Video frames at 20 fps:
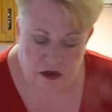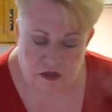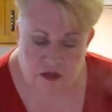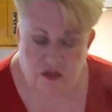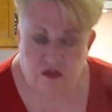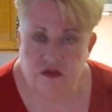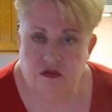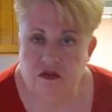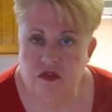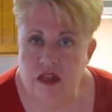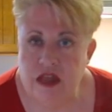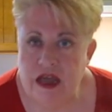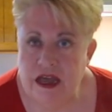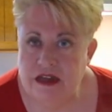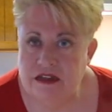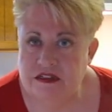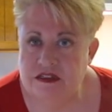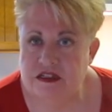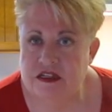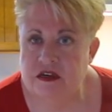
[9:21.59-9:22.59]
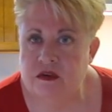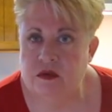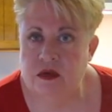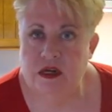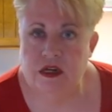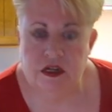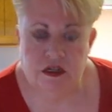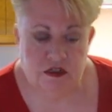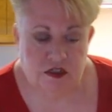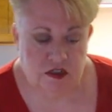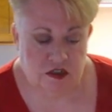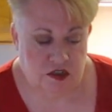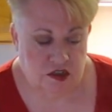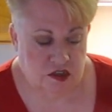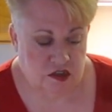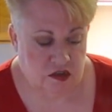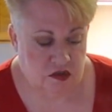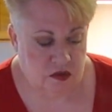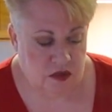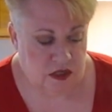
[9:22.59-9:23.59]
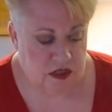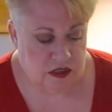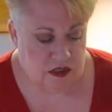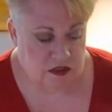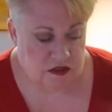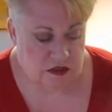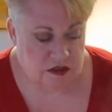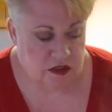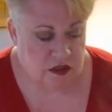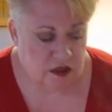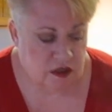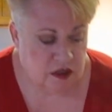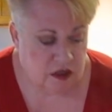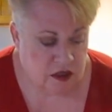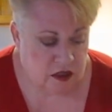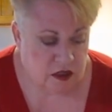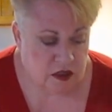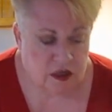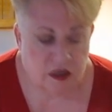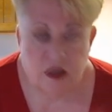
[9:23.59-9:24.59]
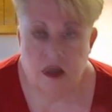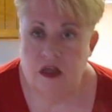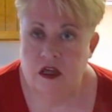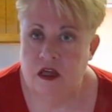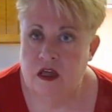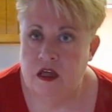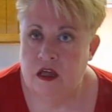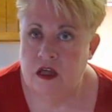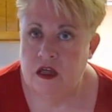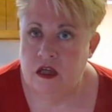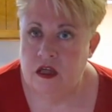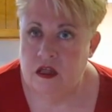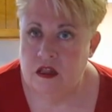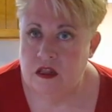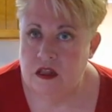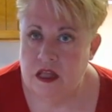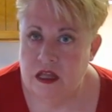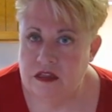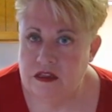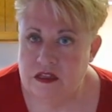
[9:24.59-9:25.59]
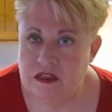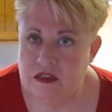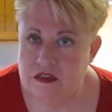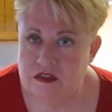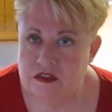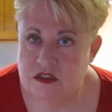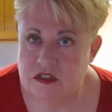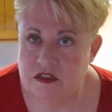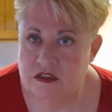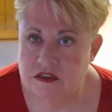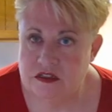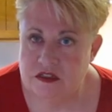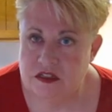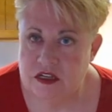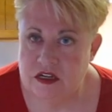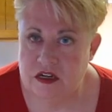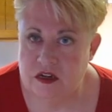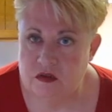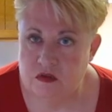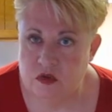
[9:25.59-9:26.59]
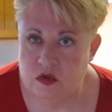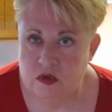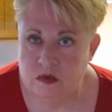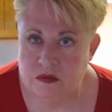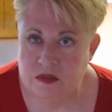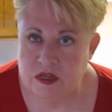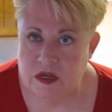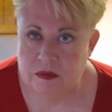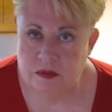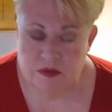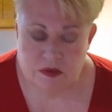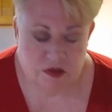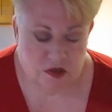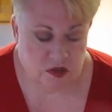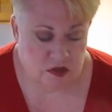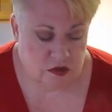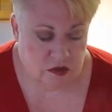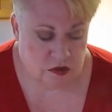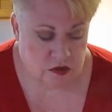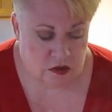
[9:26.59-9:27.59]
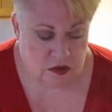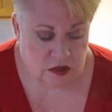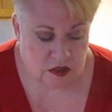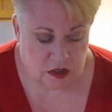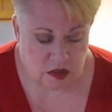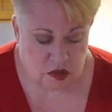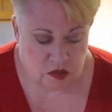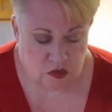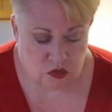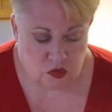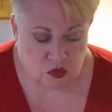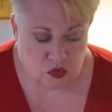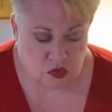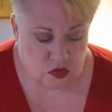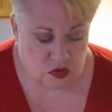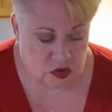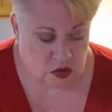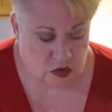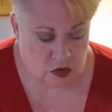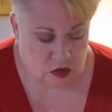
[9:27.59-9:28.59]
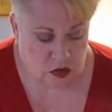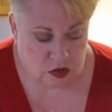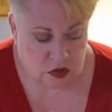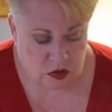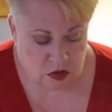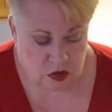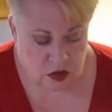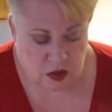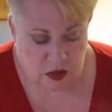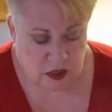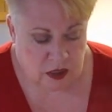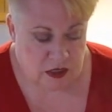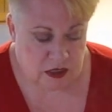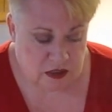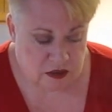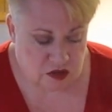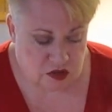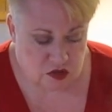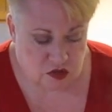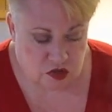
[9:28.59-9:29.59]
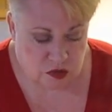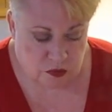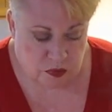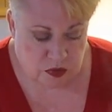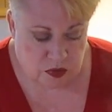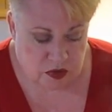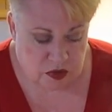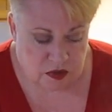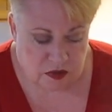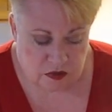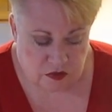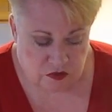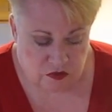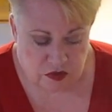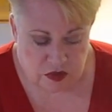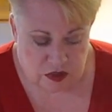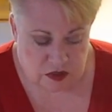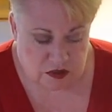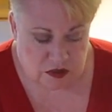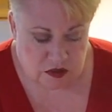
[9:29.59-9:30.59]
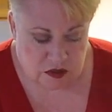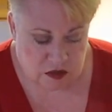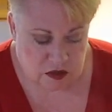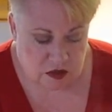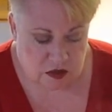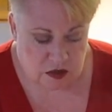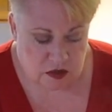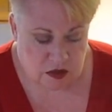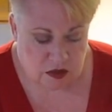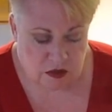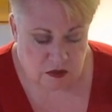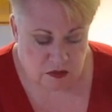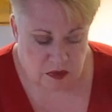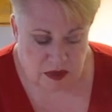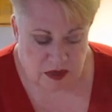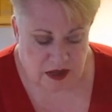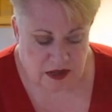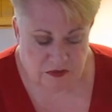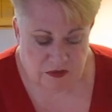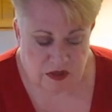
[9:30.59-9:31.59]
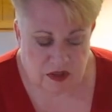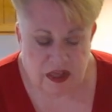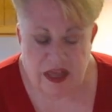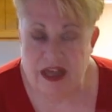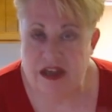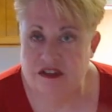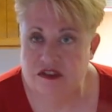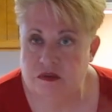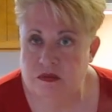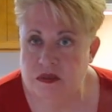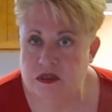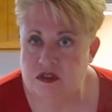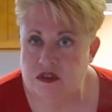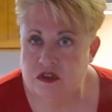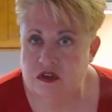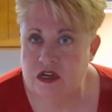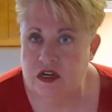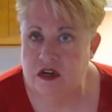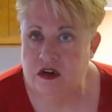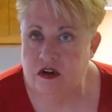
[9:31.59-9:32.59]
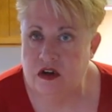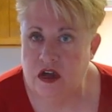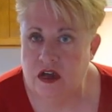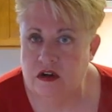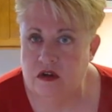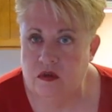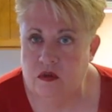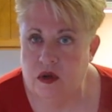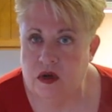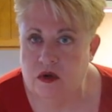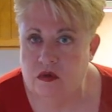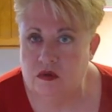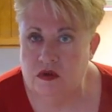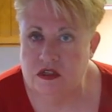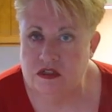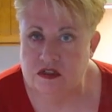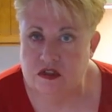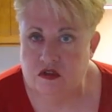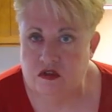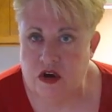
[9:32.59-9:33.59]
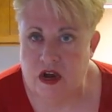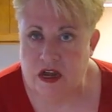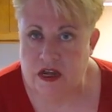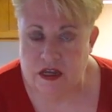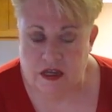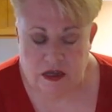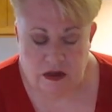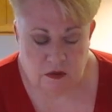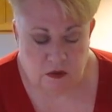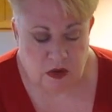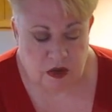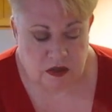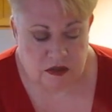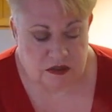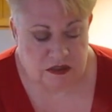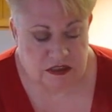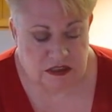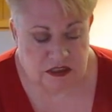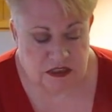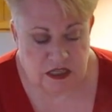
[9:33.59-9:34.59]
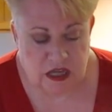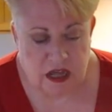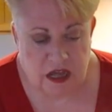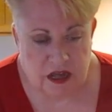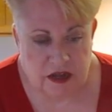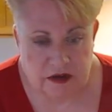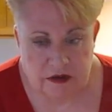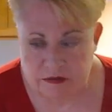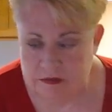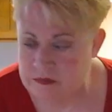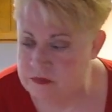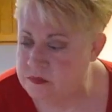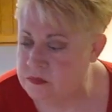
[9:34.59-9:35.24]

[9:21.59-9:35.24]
The last thing we need to do is let this sit at room temperature till it cools. I guess you could put it in the fridge, but I have a glass pitcher here. I don't want to risk cracking it while it's this hot.